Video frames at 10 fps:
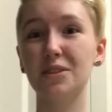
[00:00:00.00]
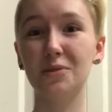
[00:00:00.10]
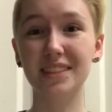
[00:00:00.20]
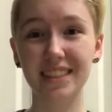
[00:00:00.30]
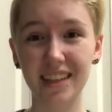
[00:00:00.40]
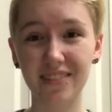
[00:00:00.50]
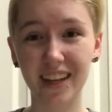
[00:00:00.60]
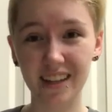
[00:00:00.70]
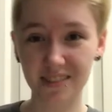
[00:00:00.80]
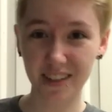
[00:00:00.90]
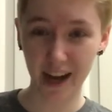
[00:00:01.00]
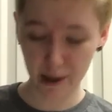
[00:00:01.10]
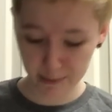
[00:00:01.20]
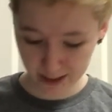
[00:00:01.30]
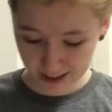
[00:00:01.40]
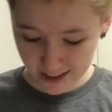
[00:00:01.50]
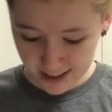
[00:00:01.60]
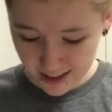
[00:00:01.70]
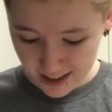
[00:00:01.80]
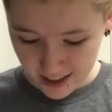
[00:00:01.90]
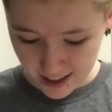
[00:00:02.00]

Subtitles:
we'll see if that ever happens.